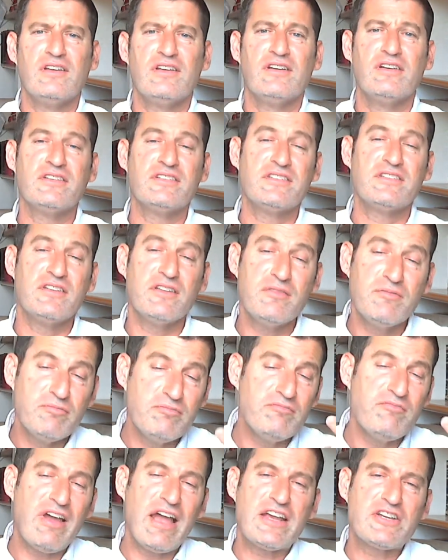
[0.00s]
Because the
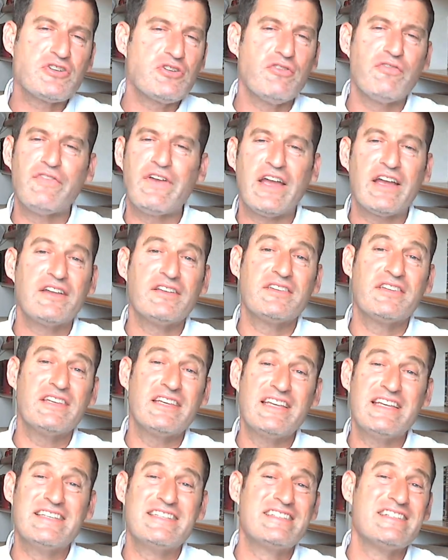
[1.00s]
rational faculty
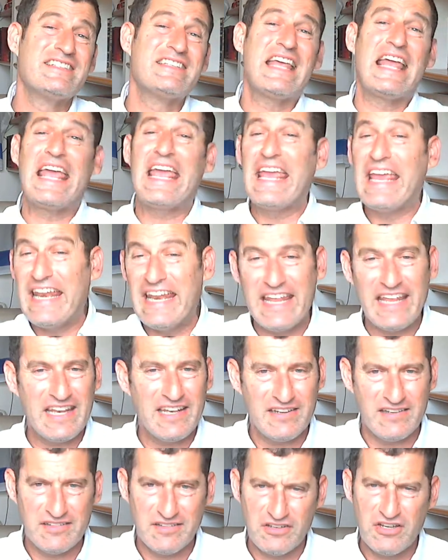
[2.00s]
is just
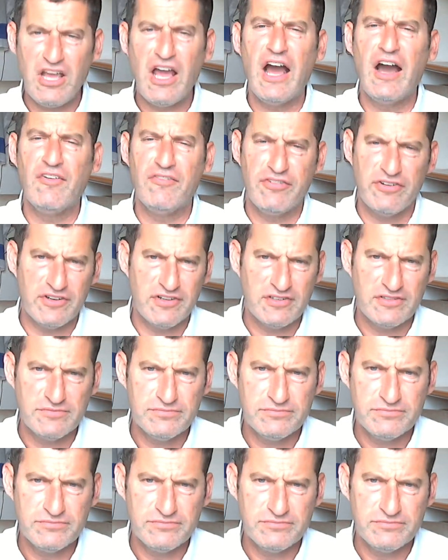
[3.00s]
hidden, covered.